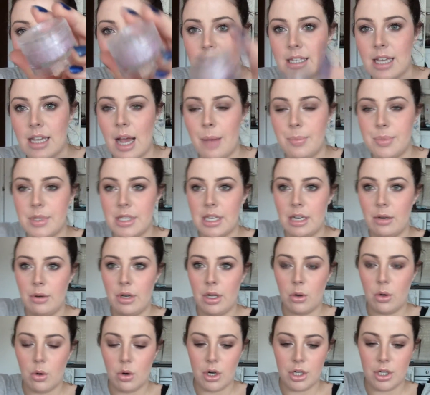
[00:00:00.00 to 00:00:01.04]
it's absolutely
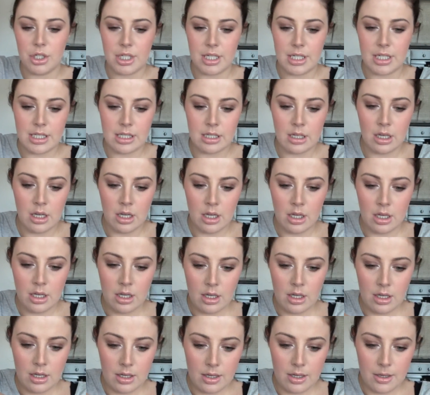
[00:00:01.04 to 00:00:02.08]
gorgeous.
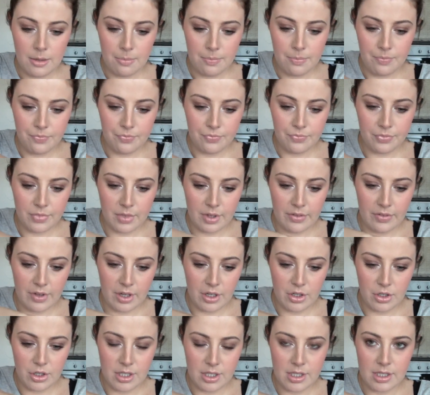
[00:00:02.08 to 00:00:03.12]
If I
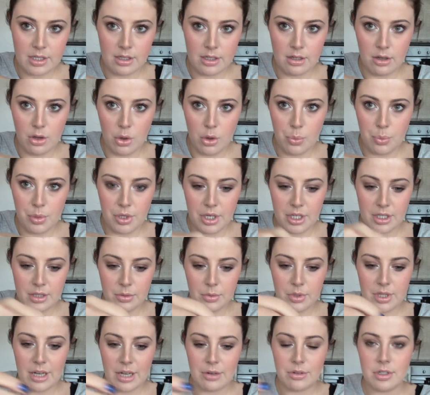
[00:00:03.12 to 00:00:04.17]
can just open it
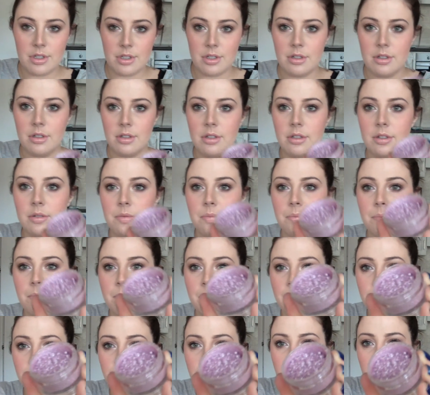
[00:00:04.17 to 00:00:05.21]
without
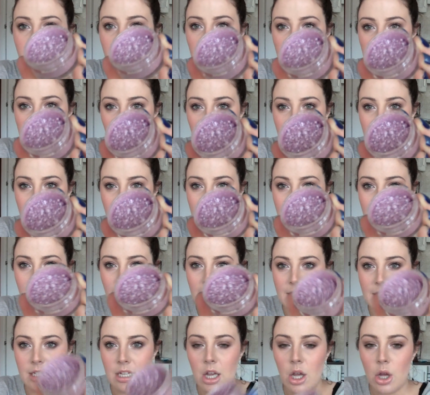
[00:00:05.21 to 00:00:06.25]
just looks like
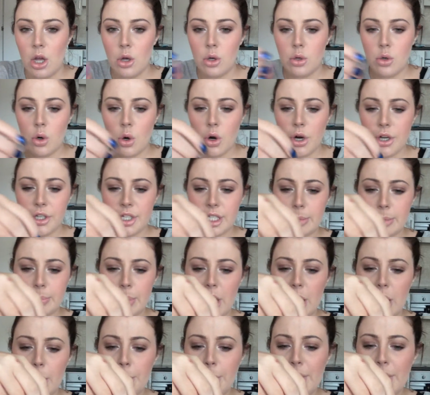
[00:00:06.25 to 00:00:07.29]
that. Gorgeous
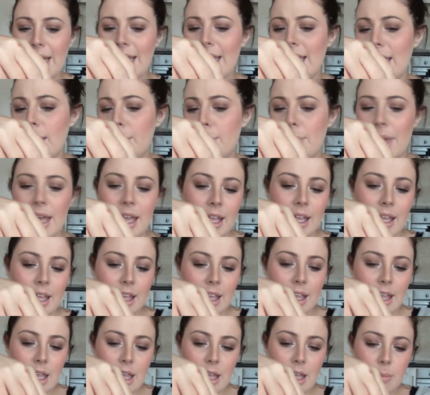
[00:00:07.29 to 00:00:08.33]
purpley,
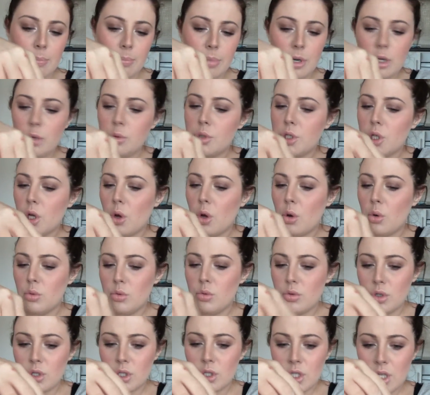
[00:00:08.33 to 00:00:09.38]
pinky, blue
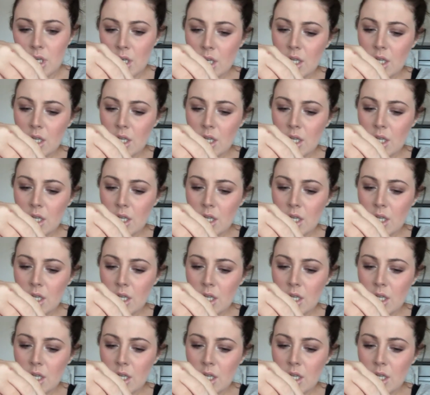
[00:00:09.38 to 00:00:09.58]
toned